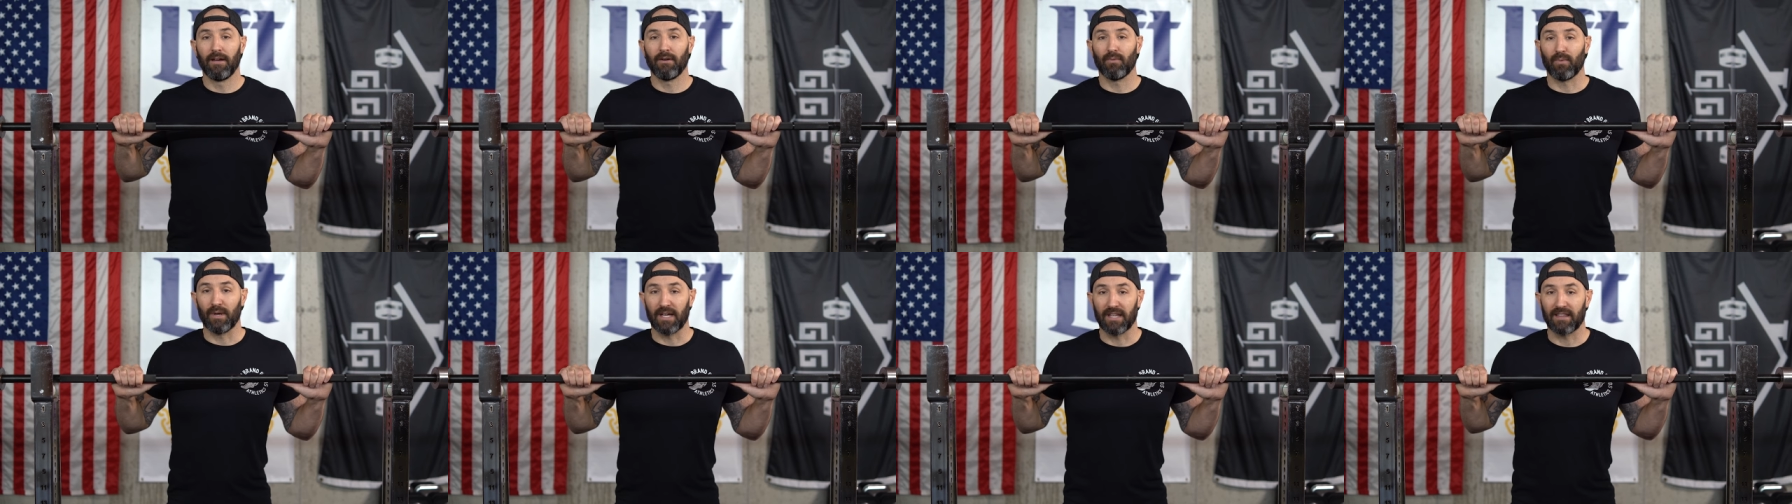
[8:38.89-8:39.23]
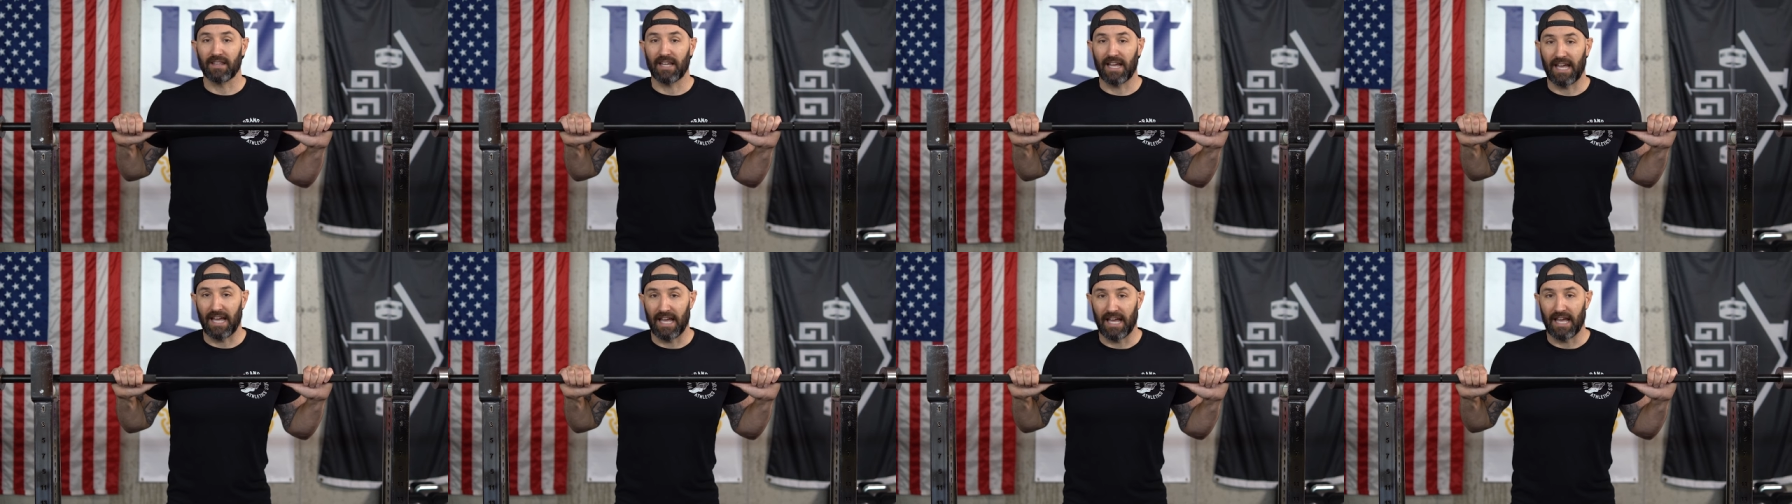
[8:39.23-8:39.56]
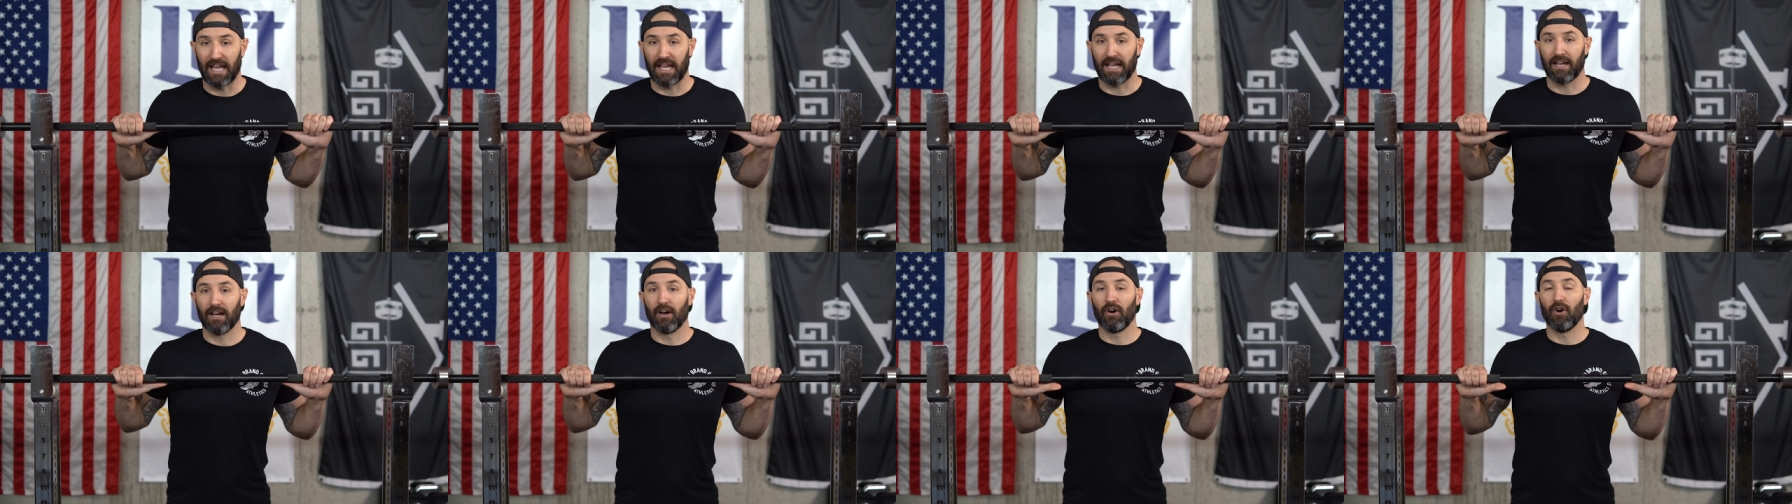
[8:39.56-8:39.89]
with
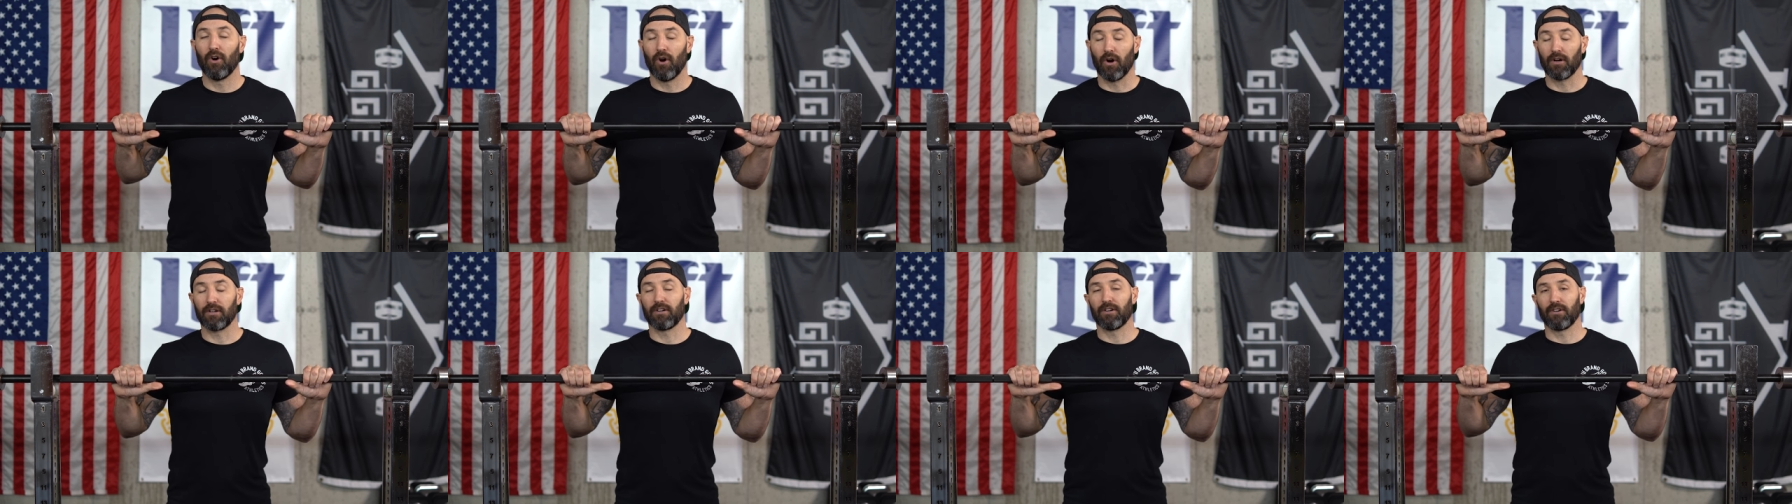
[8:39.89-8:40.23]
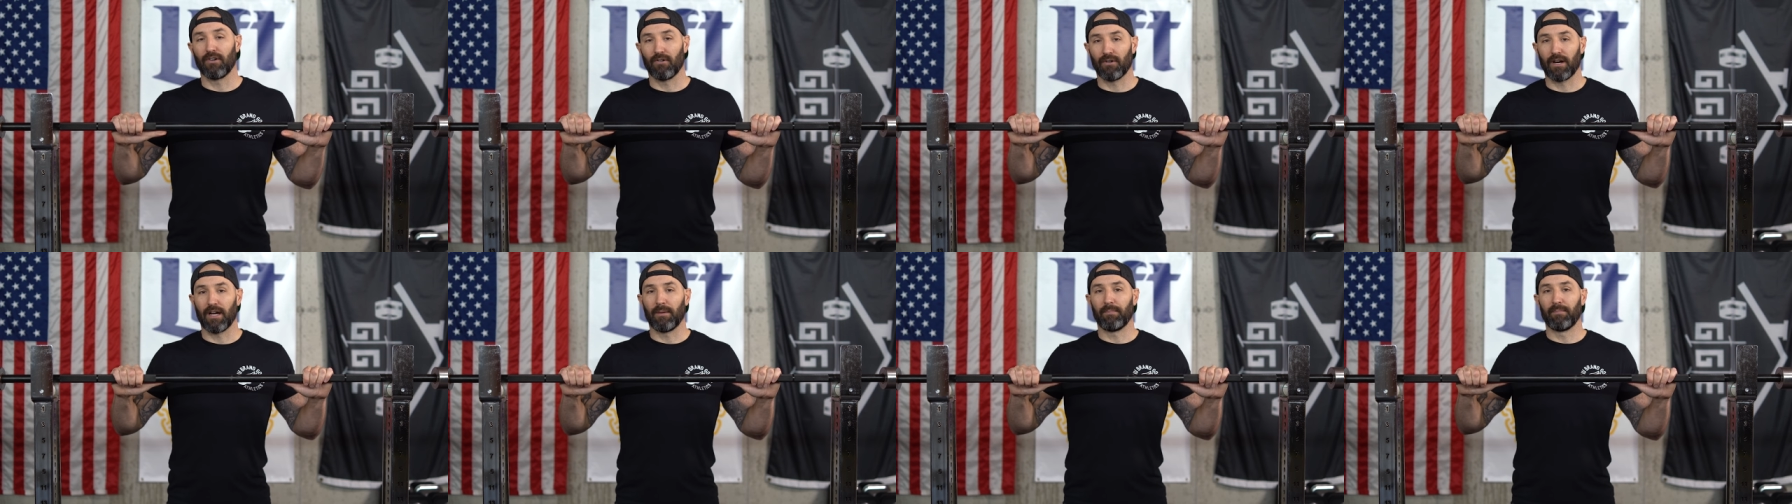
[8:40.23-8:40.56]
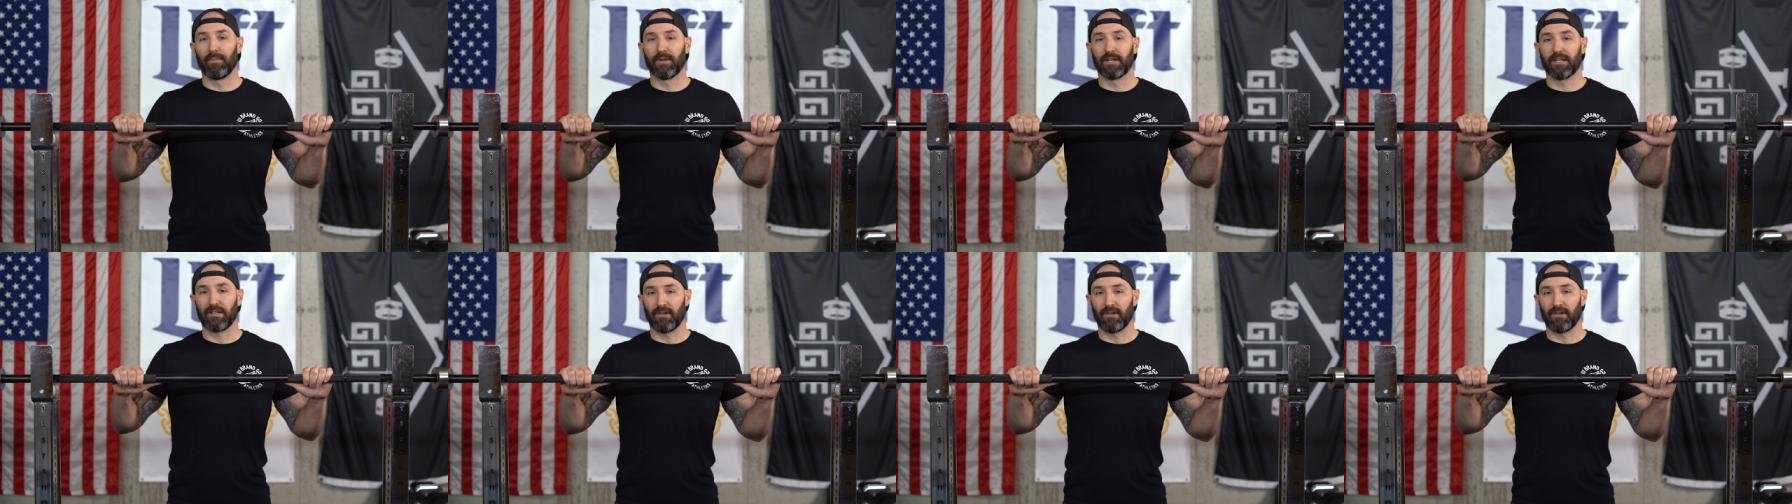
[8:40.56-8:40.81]
a hook grip.